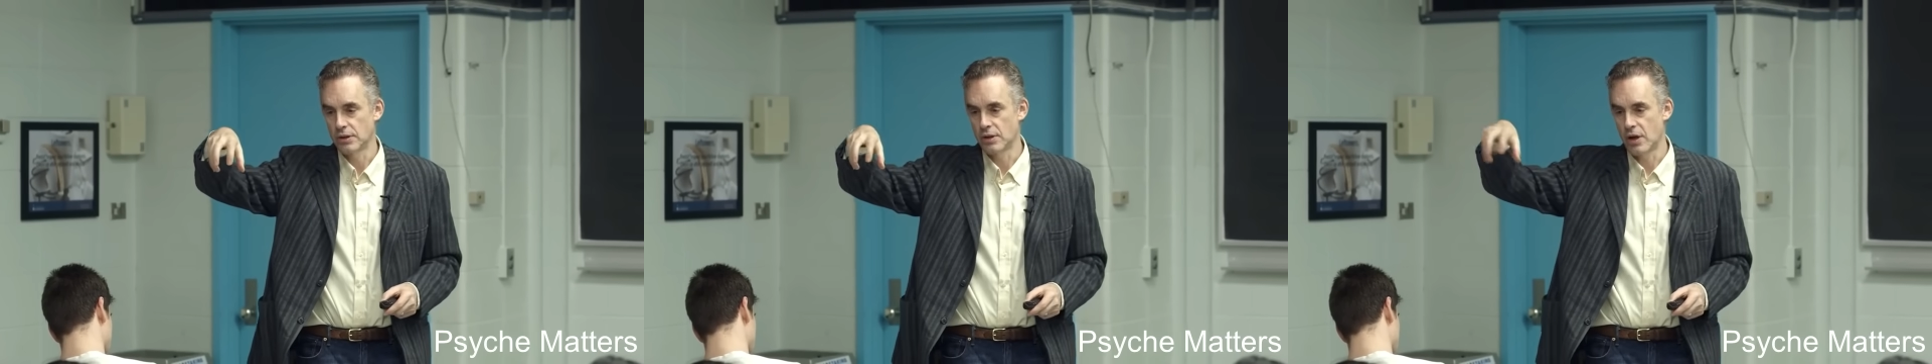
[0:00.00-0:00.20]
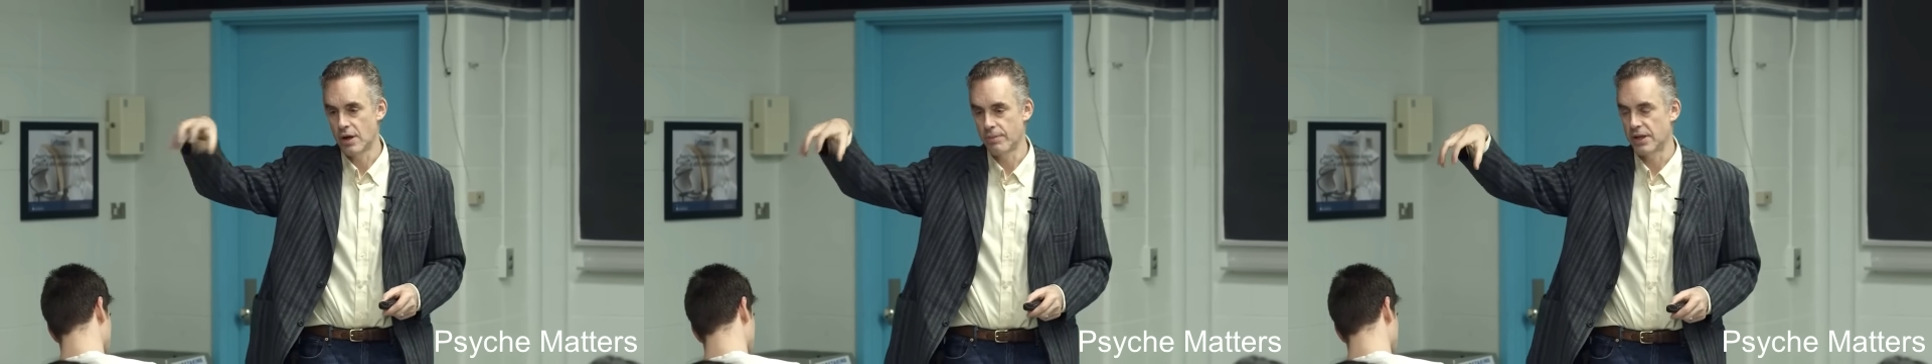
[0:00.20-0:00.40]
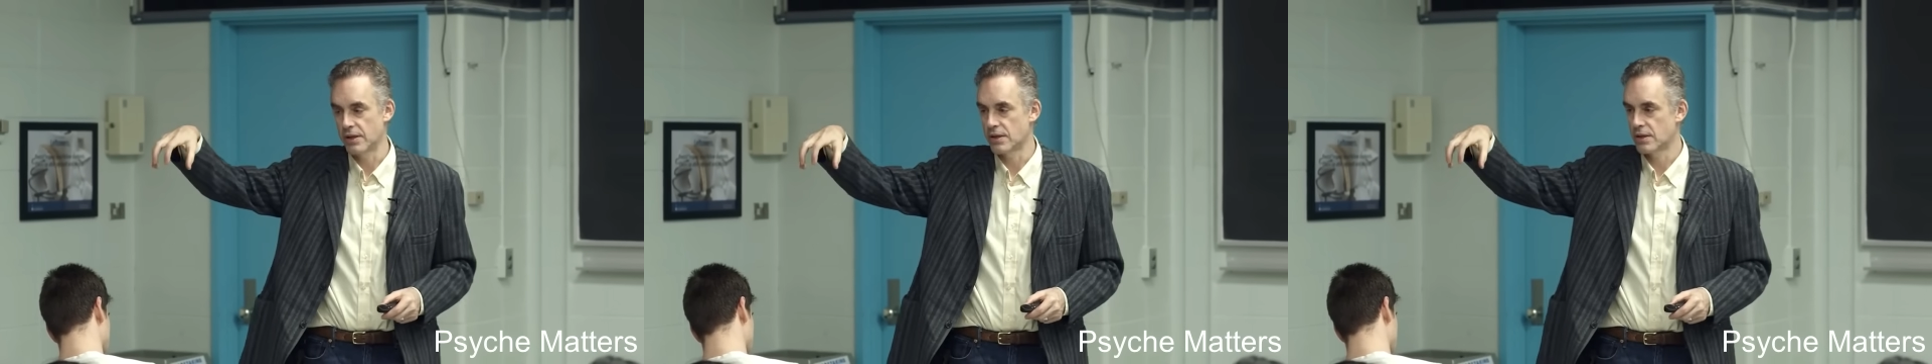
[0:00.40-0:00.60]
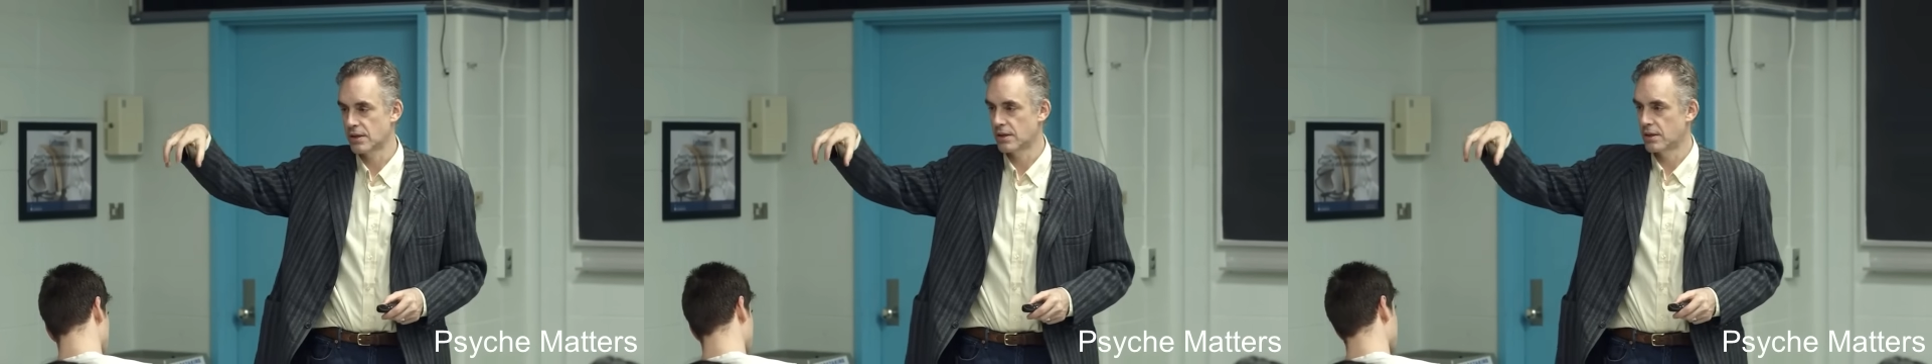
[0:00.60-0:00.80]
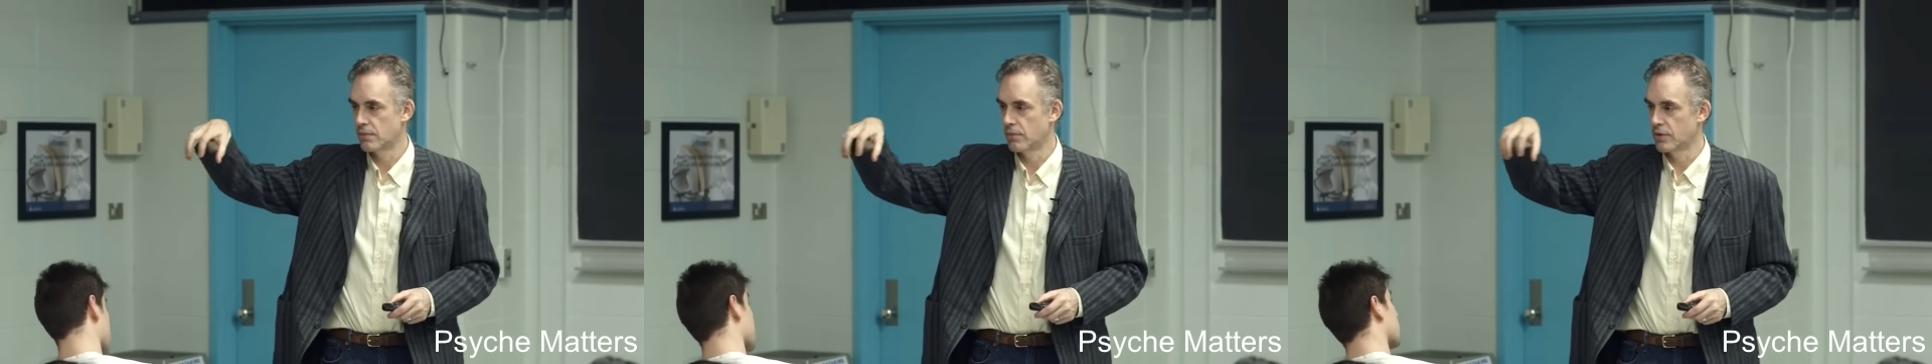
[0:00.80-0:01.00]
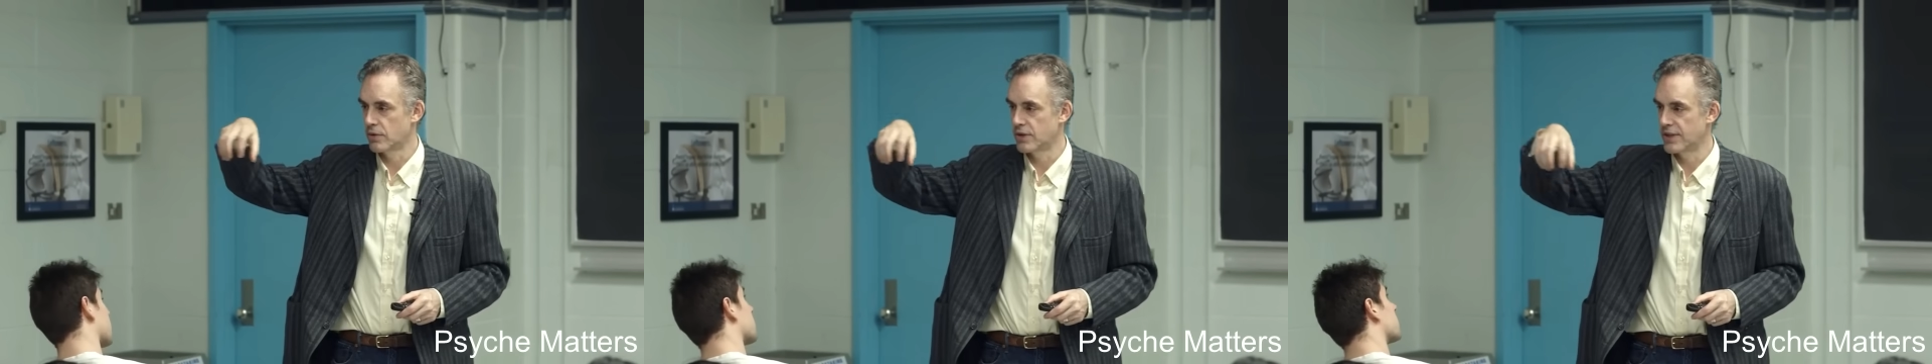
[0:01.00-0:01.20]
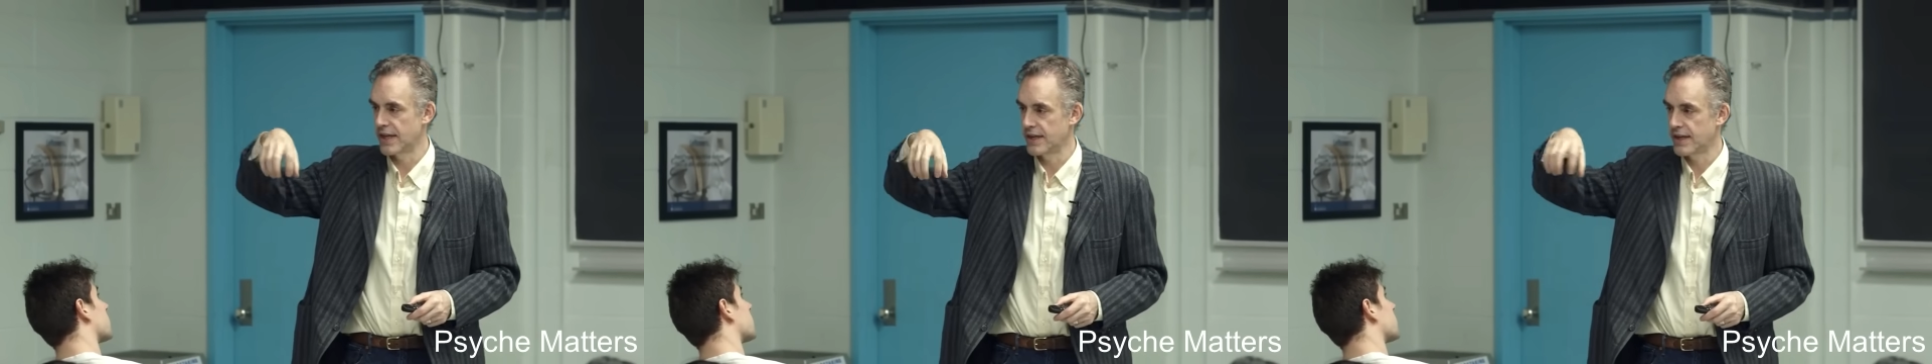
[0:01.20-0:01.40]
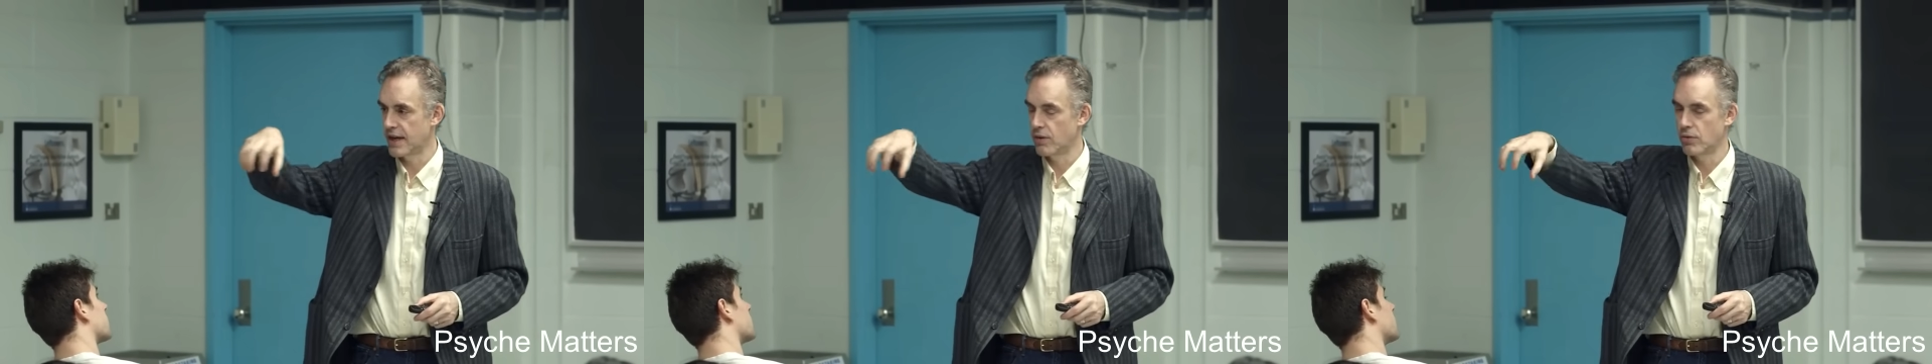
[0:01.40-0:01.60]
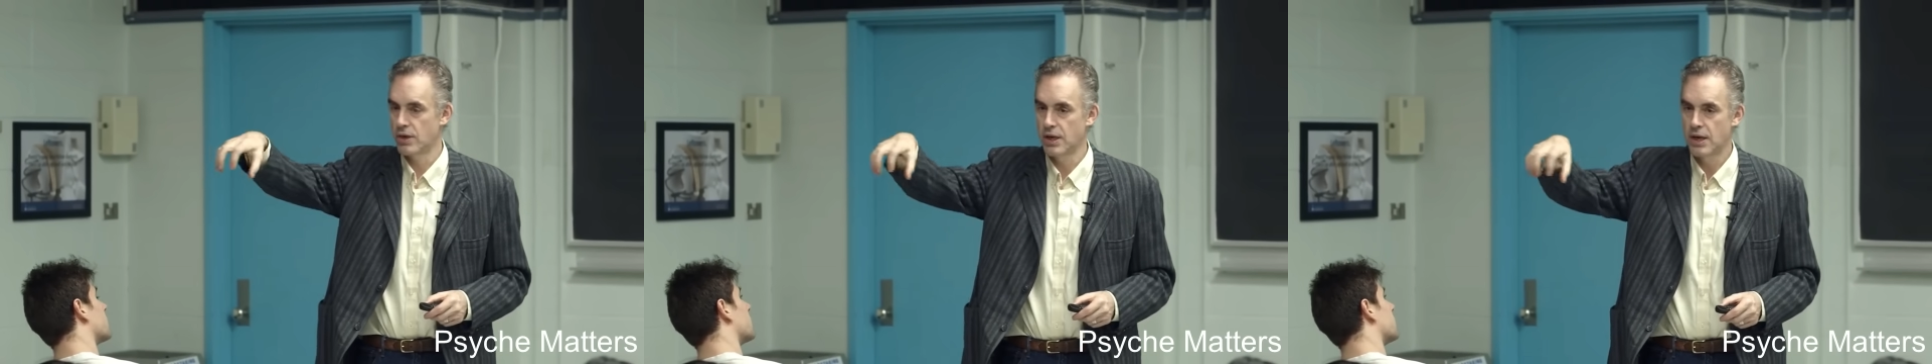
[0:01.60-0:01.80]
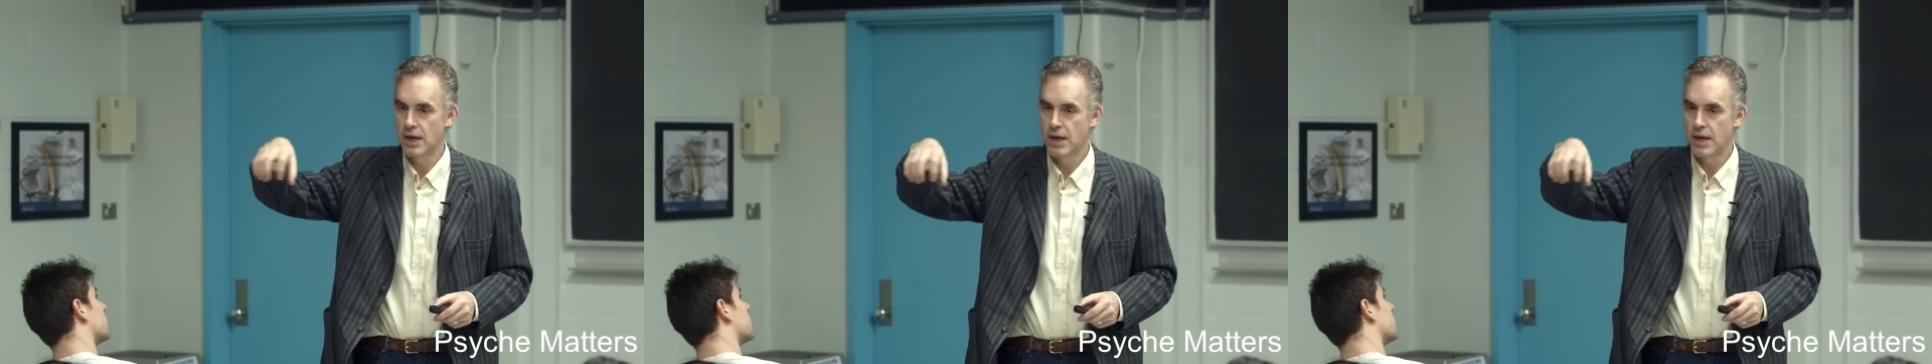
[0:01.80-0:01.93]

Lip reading: communists were sent out